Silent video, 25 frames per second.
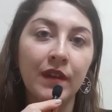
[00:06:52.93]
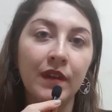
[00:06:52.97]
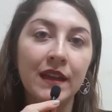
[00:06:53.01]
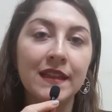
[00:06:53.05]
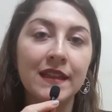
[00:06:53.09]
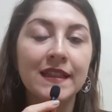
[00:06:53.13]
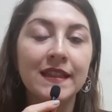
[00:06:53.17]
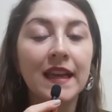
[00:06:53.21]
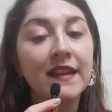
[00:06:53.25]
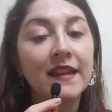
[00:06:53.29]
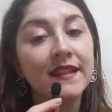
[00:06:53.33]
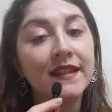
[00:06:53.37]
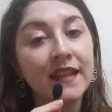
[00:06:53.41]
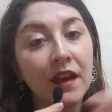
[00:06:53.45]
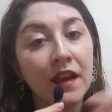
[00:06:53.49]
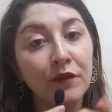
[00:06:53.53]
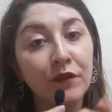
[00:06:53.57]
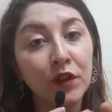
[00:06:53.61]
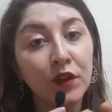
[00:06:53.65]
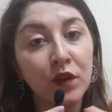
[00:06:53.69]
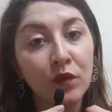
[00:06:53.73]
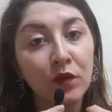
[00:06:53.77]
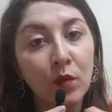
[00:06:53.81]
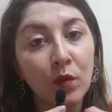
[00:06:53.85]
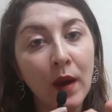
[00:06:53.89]
Day 7
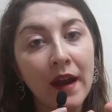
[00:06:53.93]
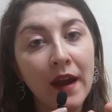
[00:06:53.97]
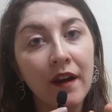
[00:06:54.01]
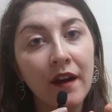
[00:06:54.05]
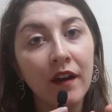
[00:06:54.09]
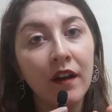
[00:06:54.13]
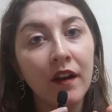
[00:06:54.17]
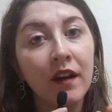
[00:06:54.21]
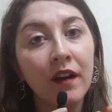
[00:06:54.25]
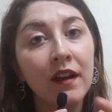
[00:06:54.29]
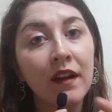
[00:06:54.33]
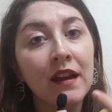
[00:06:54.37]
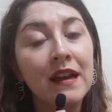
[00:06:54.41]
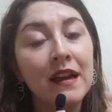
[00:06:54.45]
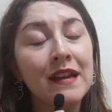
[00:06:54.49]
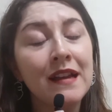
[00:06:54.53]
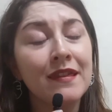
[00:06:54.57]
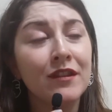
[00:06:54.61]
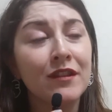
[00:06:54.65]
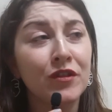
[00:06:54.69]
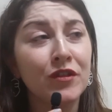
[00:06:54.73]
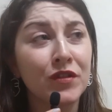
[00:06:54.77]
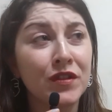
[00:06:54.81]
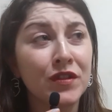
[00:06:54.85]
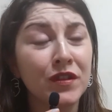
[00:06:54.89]
of wear,
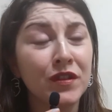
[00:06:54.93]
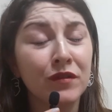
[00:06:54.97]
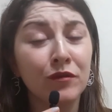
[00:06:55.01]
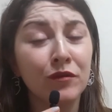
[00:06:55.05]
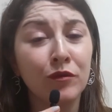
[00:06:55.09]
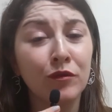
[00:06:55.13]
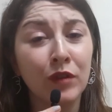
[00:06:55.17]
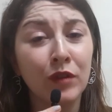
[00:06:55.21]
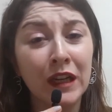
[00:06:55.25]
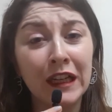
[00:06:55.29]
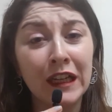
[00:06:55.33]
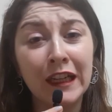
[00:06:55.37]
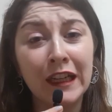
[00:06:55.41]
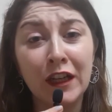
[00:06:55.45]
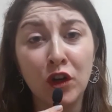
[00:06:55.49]
they're still really